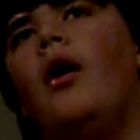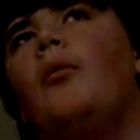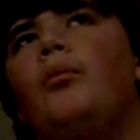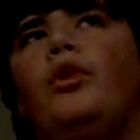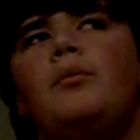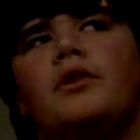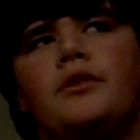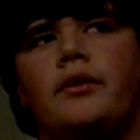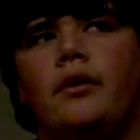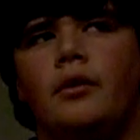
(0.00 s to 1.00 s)
pretty much
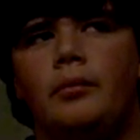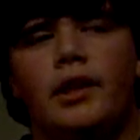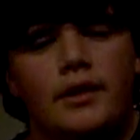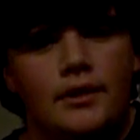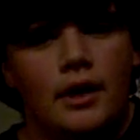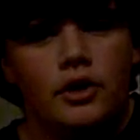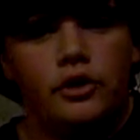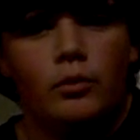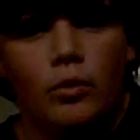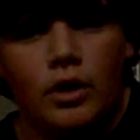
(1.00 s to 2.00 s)
the
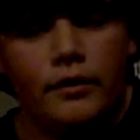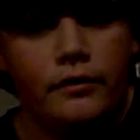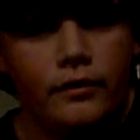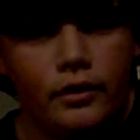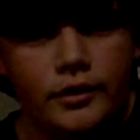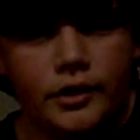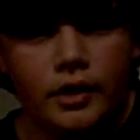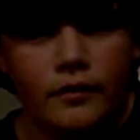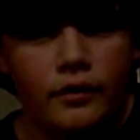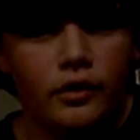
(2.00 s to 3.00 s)
PlayStation 1's version
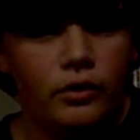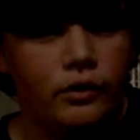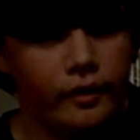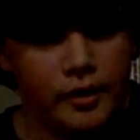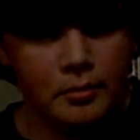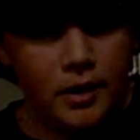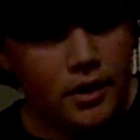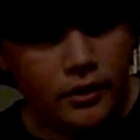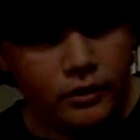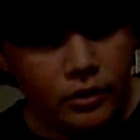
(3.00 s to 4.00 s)
of the new Slim
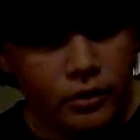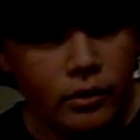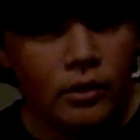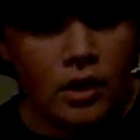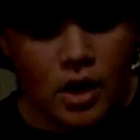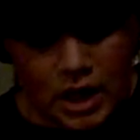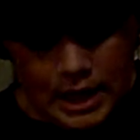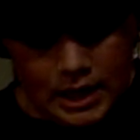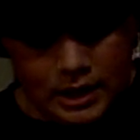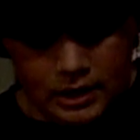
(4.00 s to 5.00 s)
PS2.
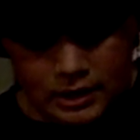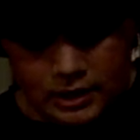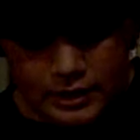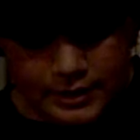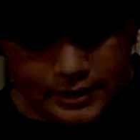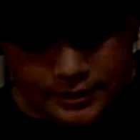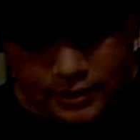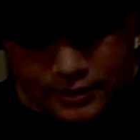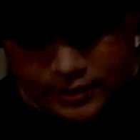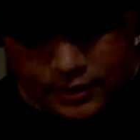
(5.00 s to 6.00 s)
It's
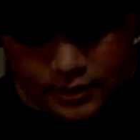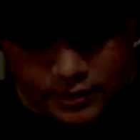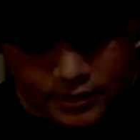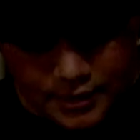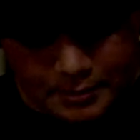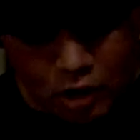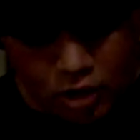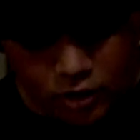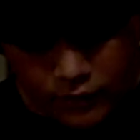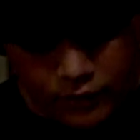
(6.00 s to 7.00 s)
just a
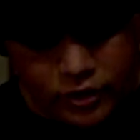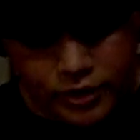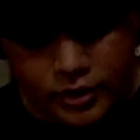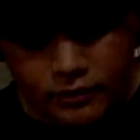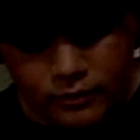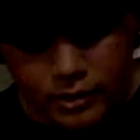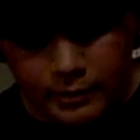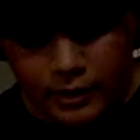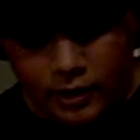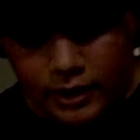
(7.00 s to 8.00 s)
smaller version of what we
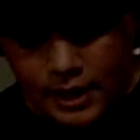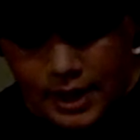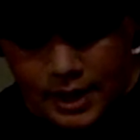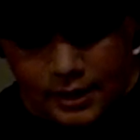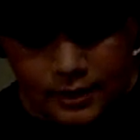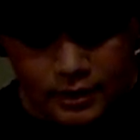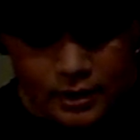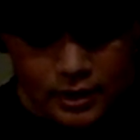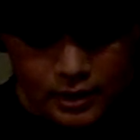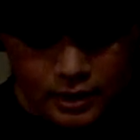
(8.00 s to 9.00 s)
already had.
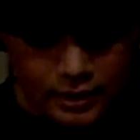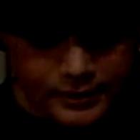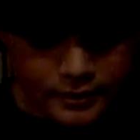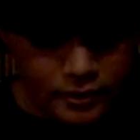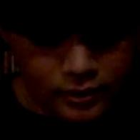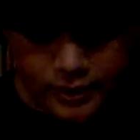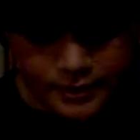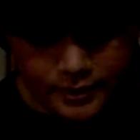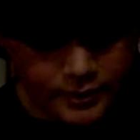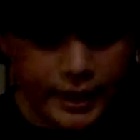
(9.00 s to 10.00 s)
It still is
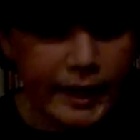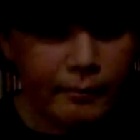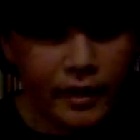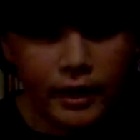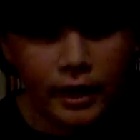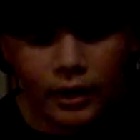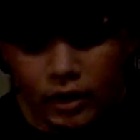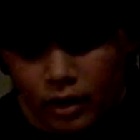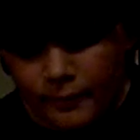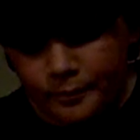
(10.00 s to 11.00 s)
the same thing.
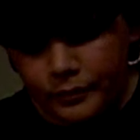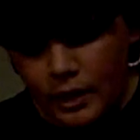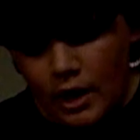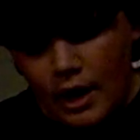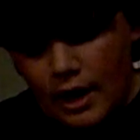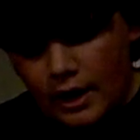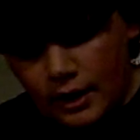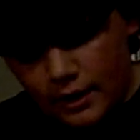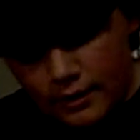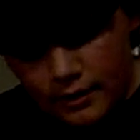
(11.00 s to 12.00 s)
And I
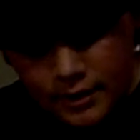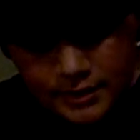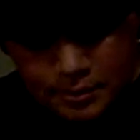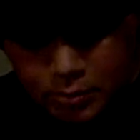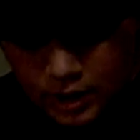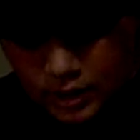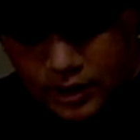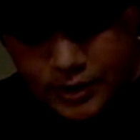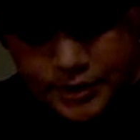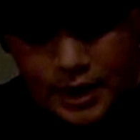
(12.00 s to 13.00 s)
got this
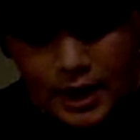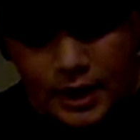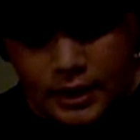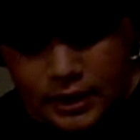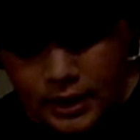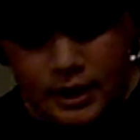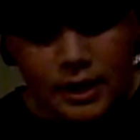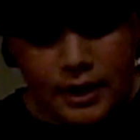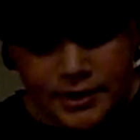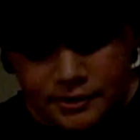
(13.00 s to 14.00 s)
because I needed a
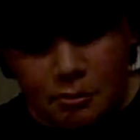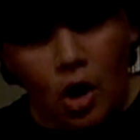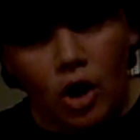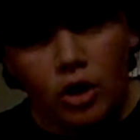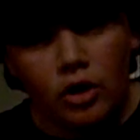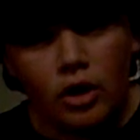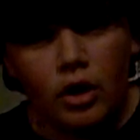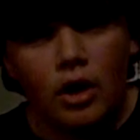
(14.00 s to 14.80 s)
smaller